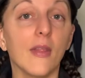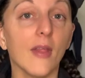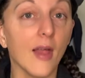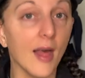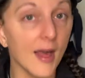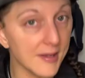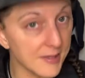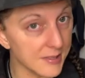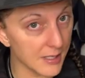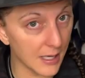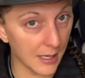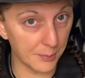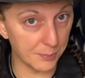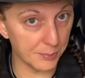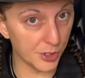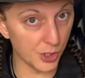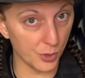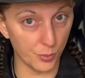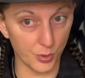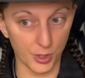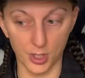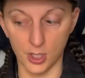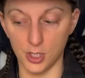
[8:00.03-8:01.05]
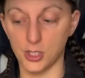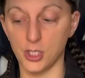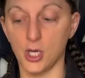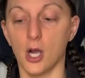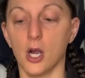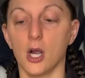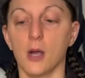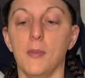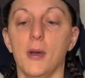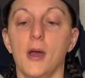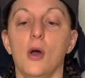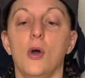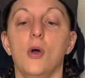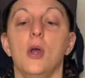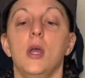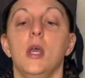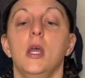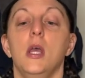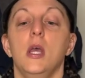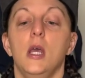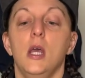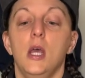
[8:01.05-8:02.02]
the last option we're going to talk about
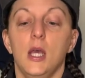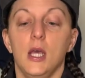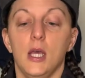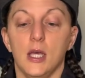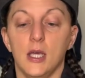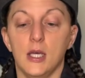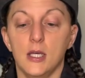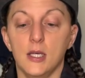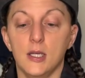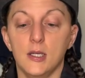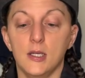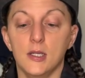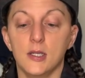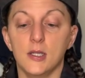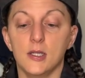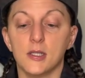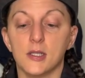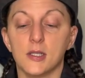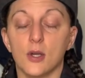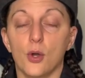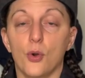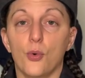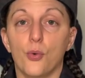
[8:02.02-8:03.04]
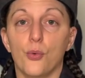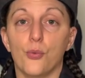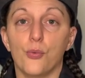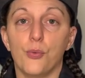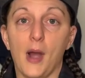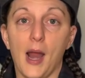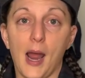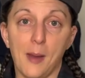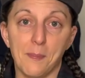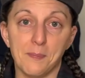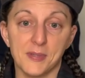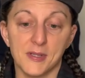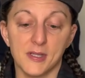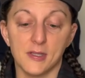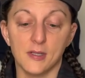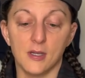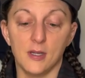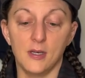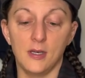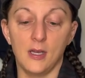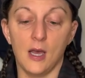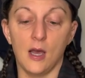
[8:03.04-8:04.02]
is wraps.
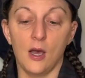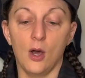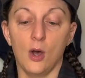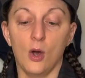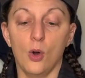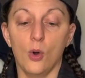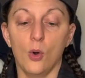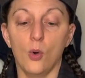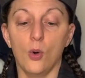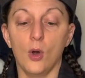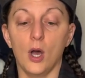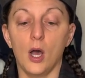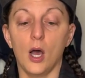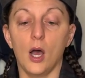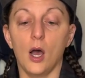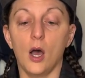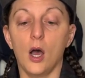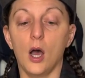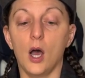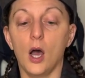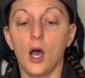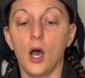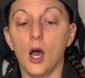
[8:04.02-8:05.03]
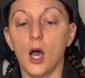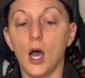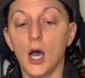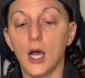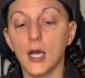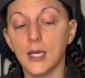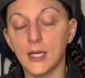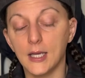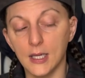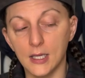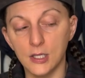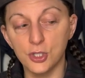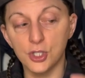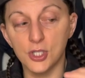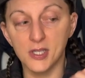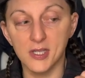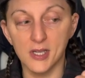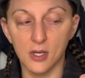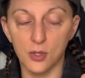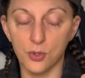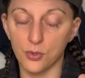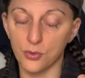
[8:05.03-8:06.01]
Now, again,
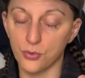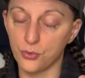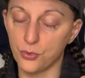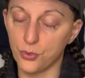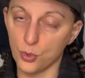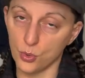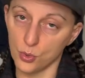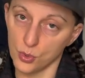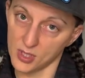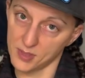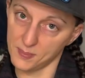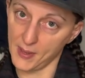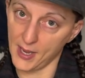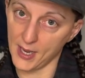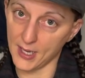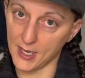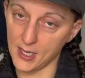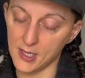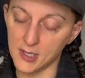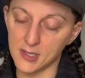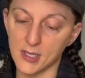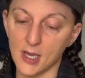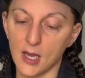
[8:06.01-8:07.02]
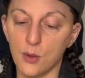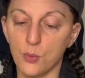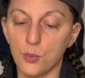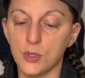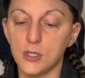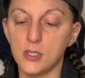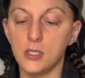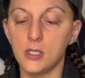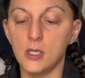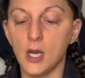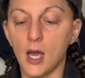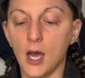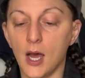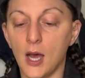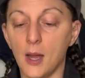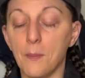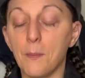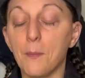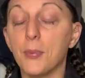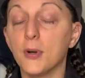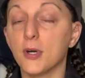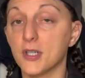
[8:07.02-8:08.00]
just like those baggies, I would
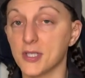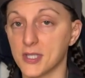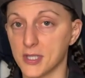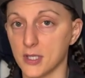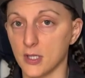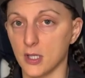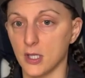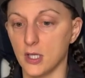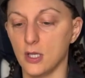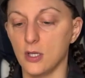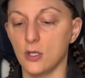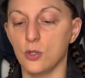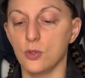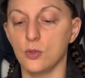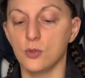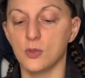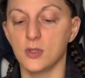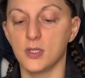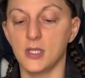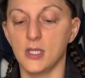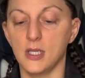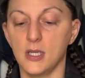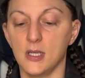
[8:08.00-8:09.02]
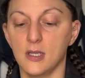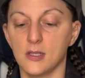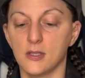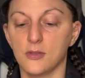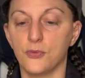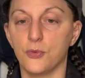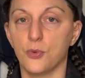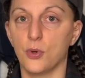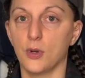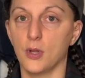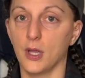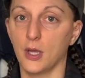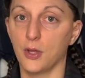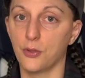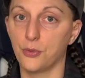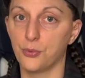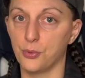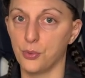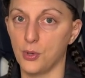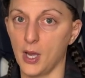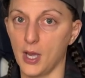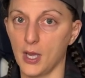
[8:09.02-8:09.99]
not personally use these for like
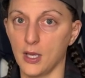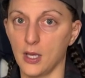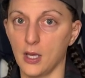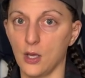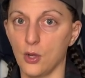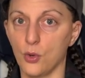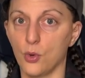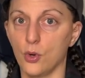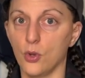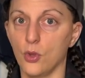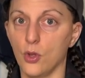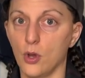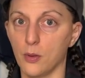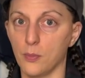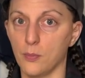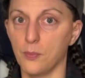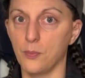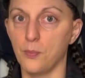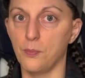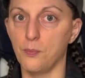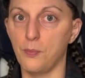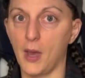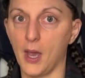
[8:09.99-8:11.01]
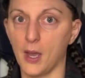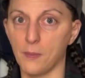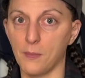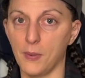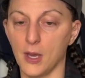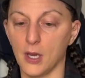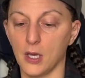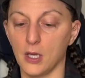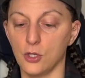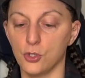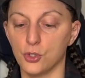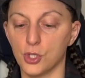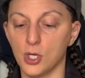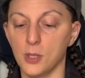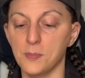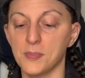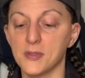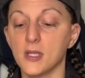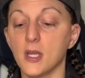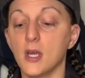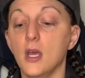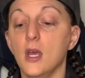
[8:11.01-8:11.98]
through hiking or long backpacking
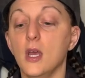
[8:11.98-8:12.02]
trips,